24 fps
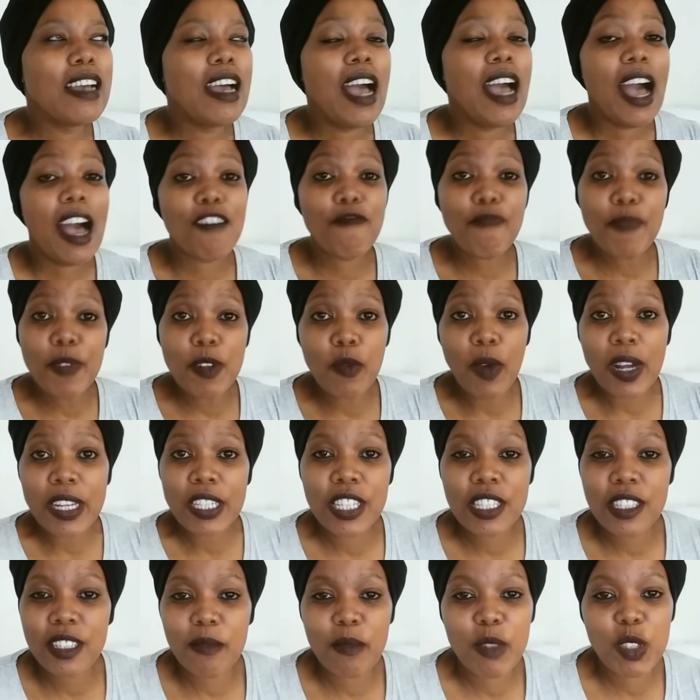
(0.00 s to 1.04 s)
I've been
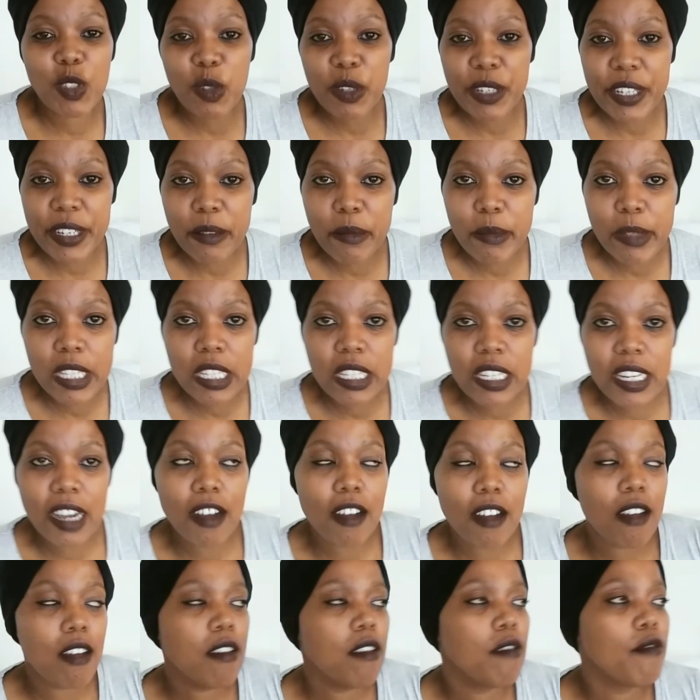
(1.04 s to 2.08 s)
watching some social
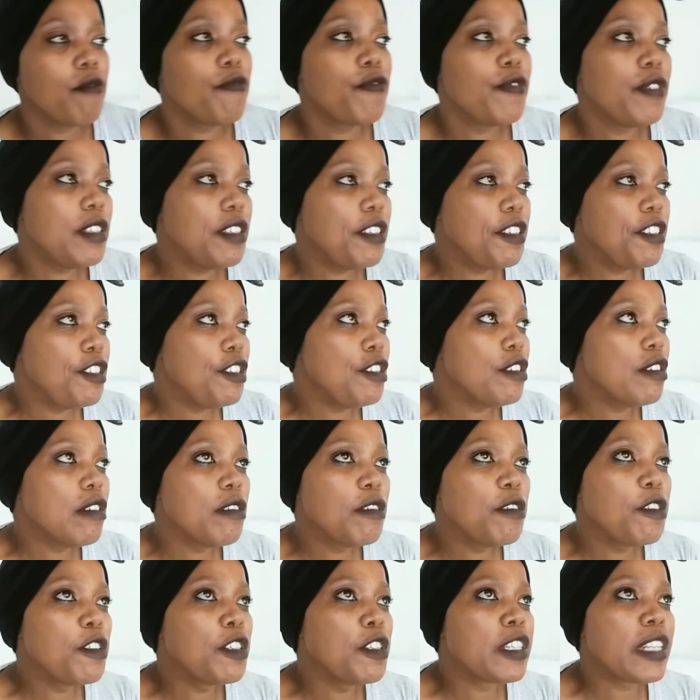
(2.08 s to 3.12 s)
media
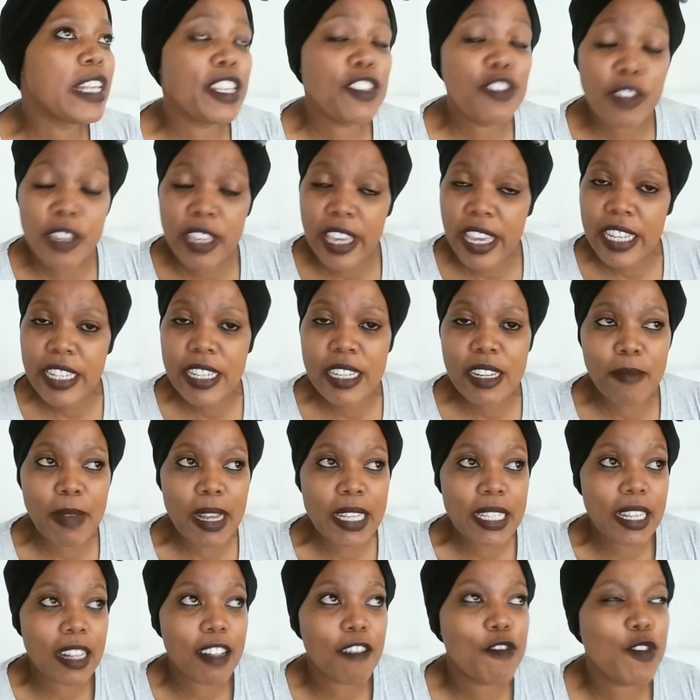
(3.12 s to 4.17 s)
videos, educating
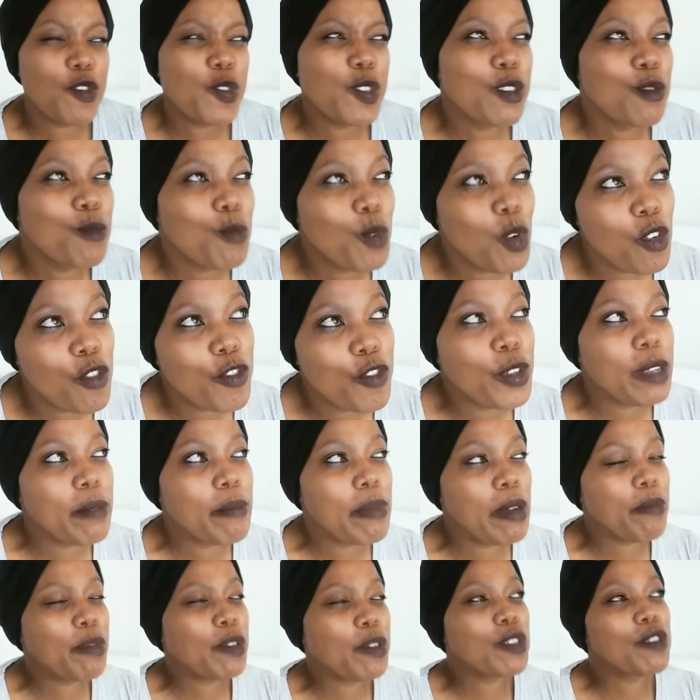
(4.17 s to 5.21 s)
myself. It was more for the
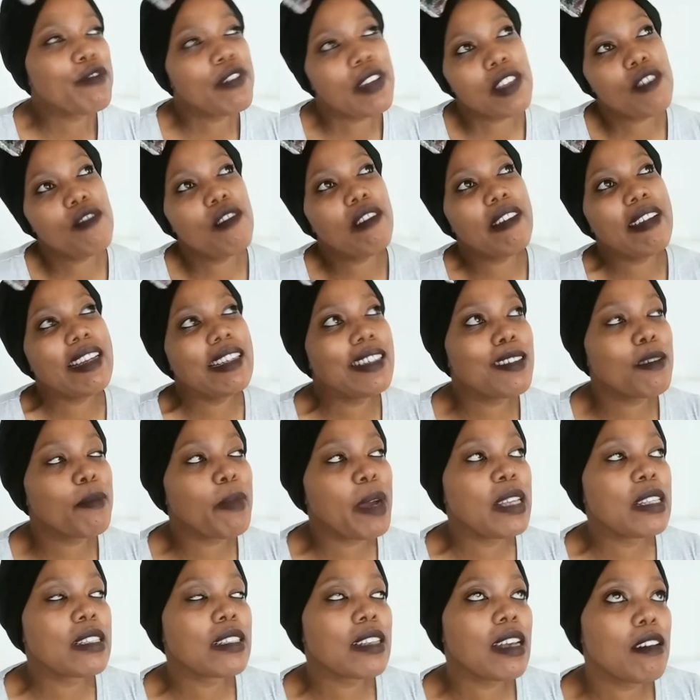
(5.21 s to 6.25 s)
purpose of educating
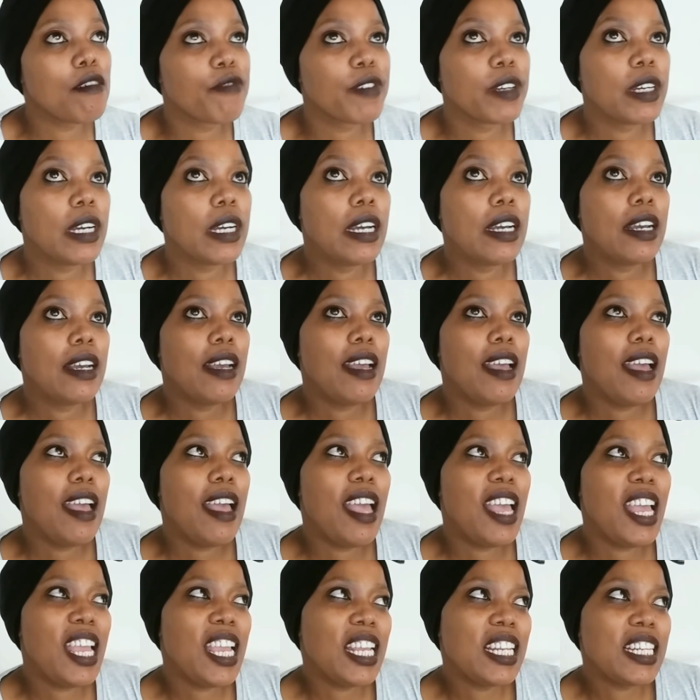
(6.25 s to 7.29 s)
myself.
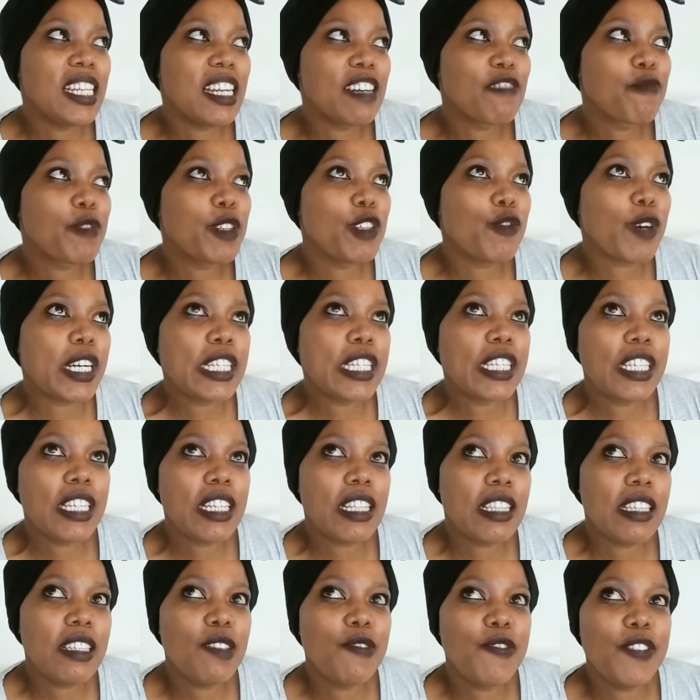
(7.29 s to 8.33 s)
And I've been watching
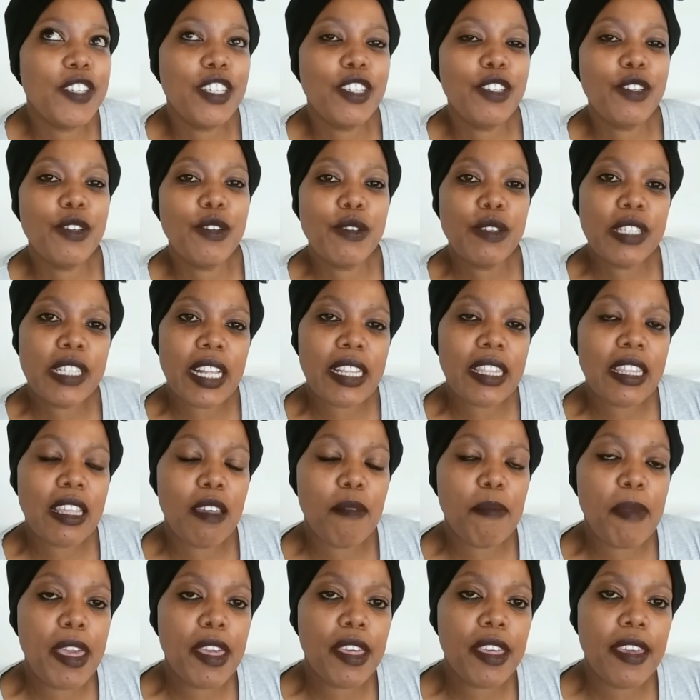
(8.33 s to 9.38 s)
these videos that they're
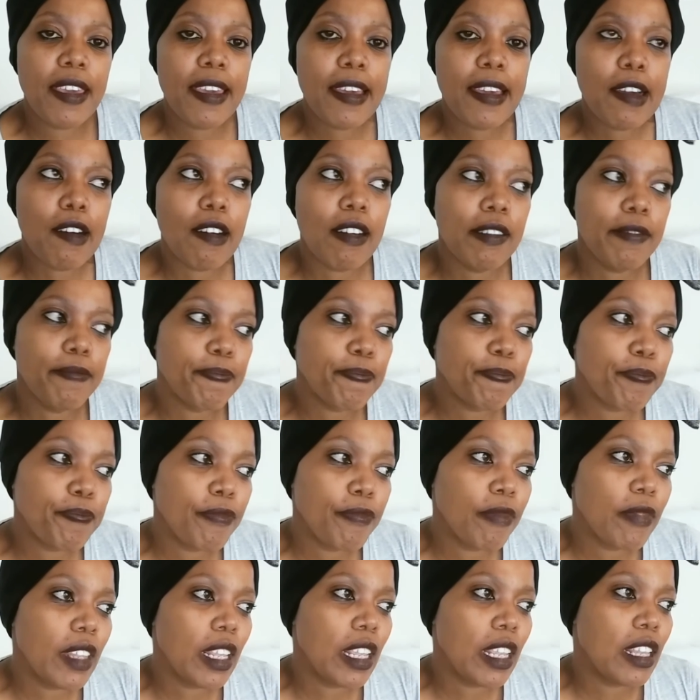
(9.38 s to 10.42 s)
making on
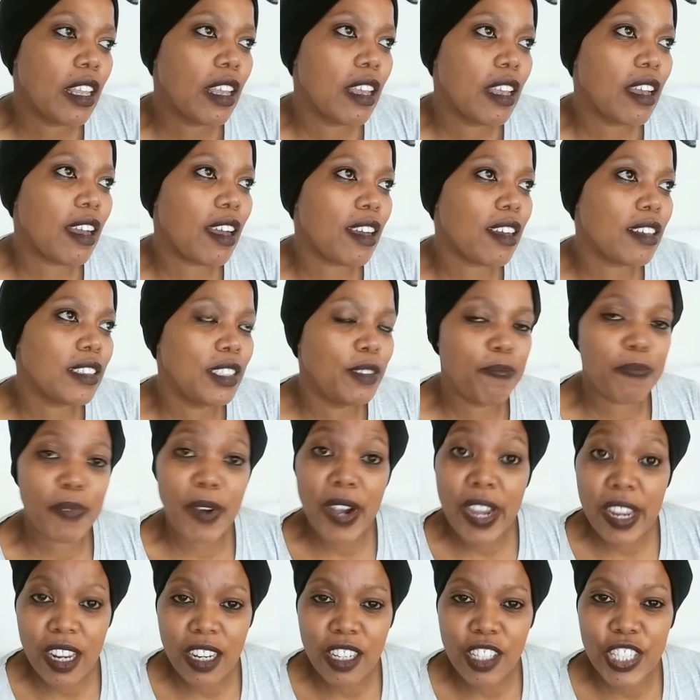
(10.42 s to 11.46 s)

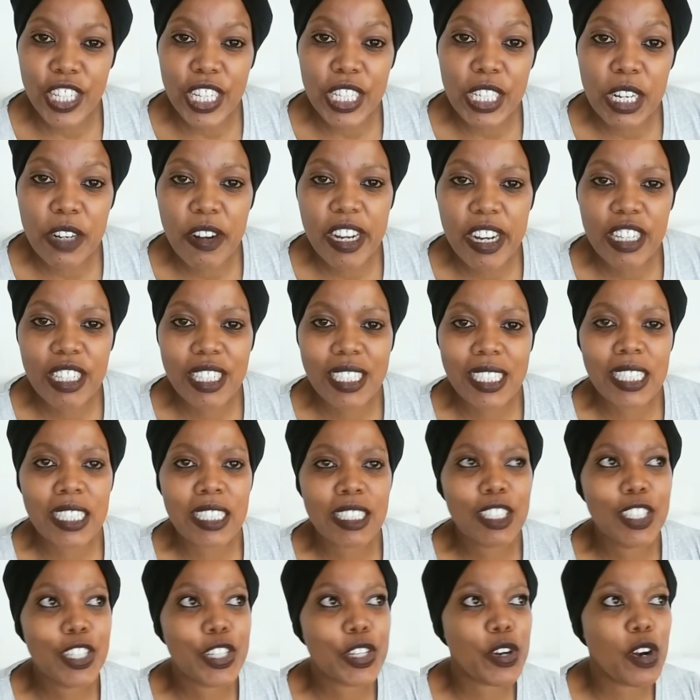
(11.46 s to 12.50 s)
breaking generational
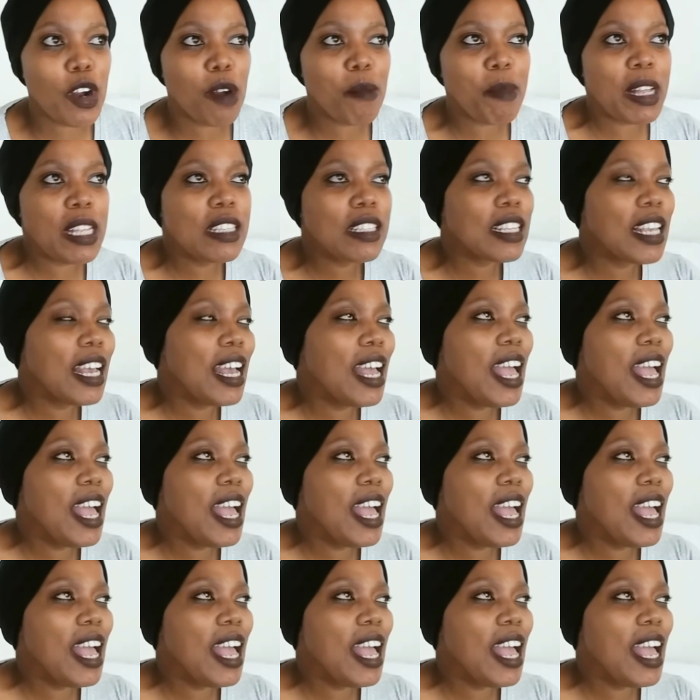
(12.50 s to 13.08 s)
traumas.